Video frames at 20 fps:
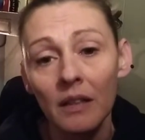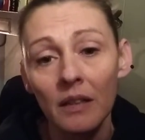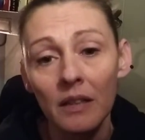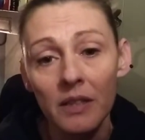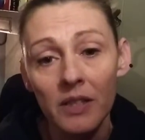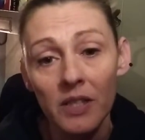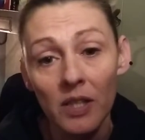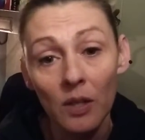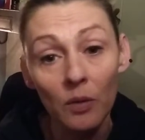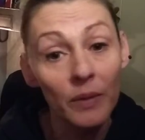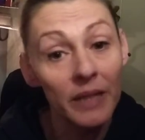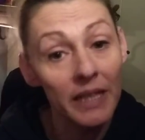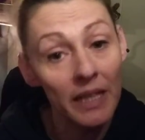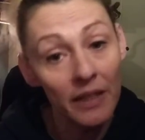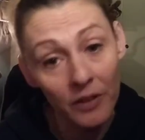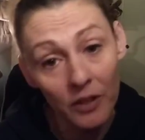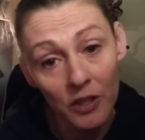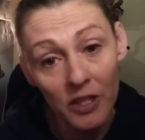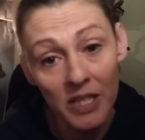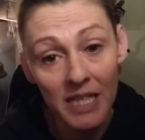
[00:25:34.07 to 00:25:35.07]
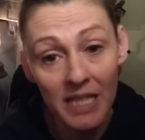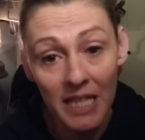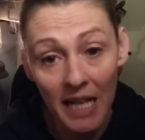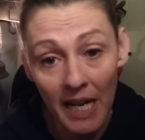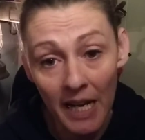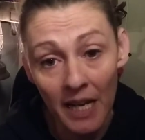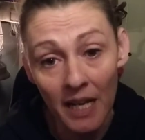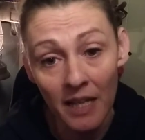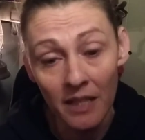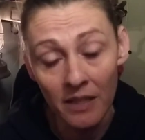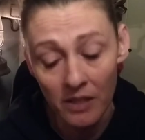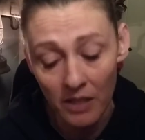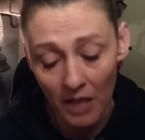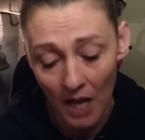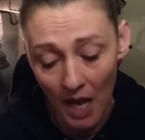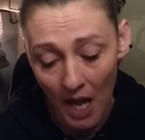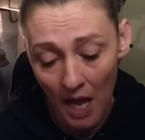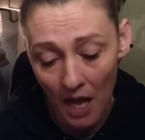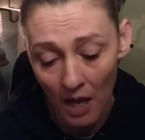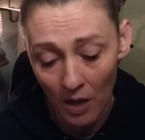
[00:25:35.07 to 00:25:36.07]
So we understand
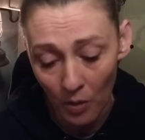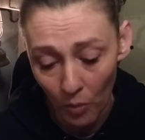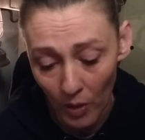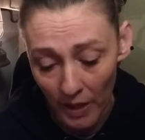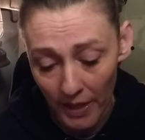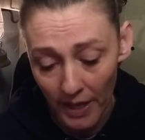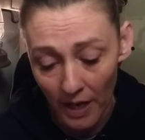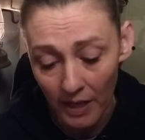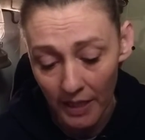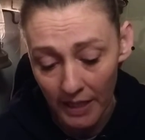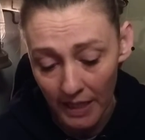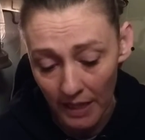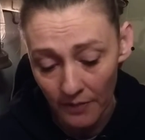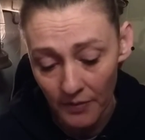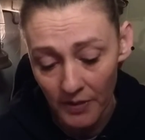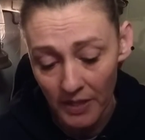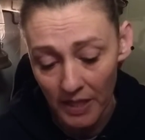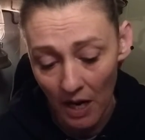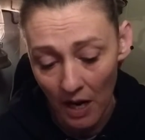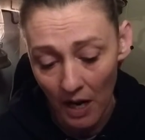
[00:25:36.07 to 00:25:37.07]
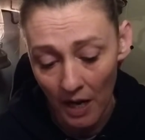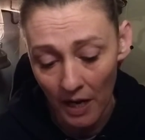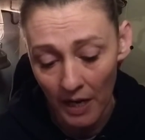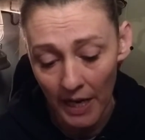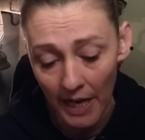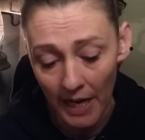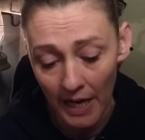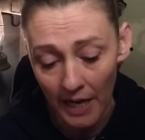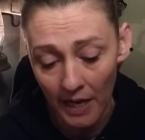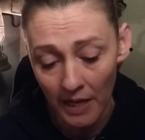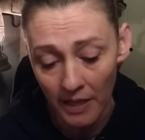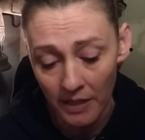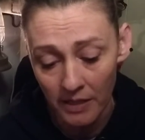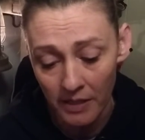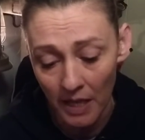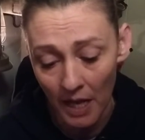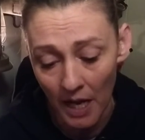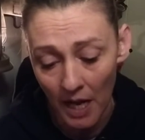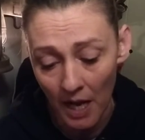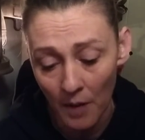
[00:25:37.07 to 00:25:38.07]
what our gifts are,
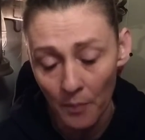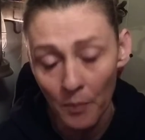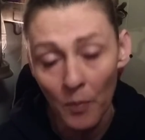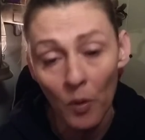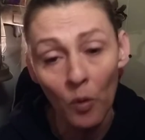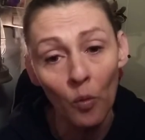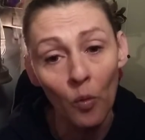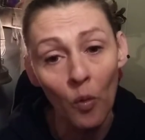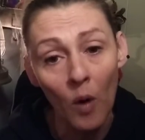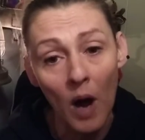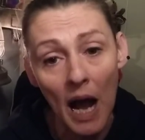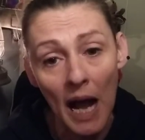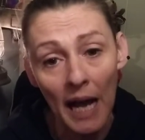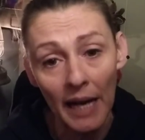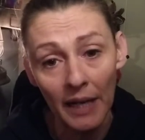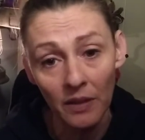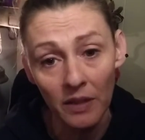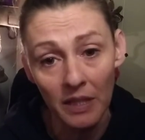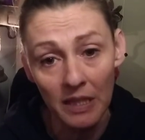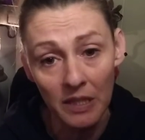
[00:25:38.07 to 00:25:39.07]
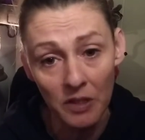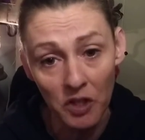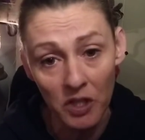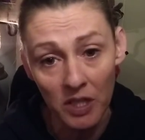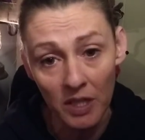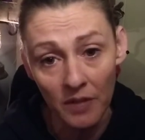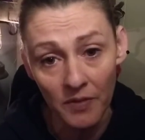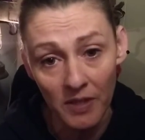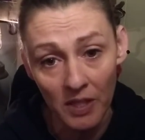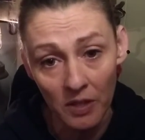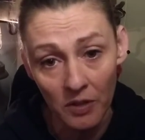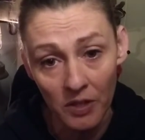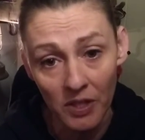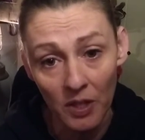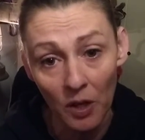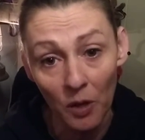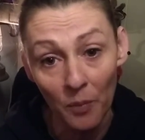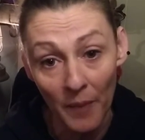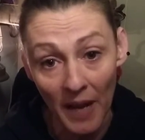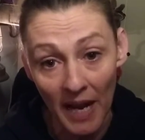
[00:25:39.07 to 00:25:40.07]
and why these shifts are
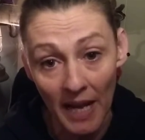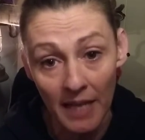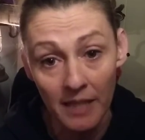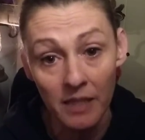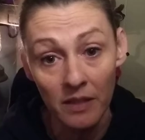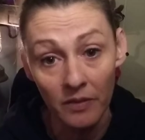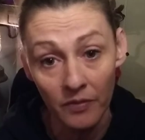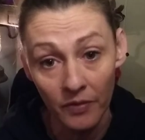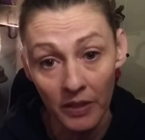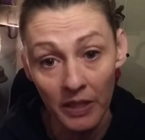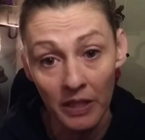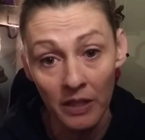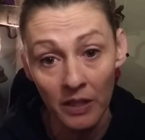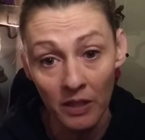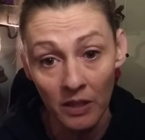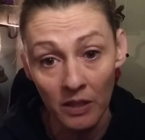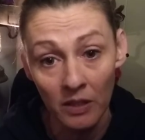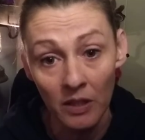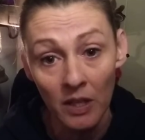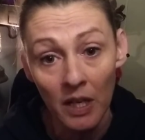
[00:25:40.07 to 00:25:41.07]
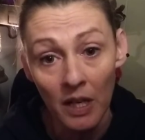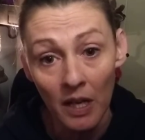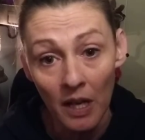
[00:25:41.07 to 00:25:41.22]
so massive here,